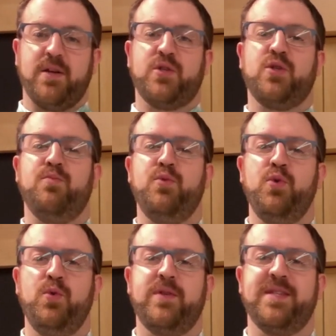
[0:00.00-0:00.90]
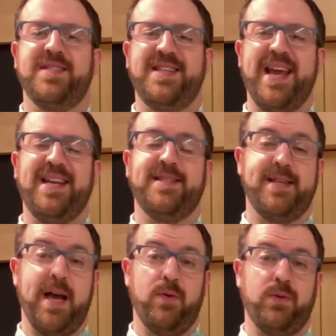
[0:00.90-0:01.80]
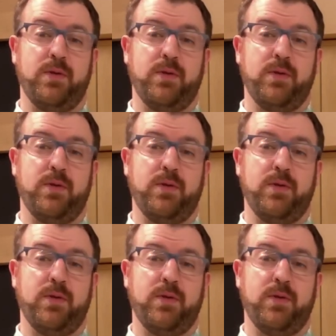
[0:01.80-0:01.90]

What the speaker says: a smooth, sustained sound,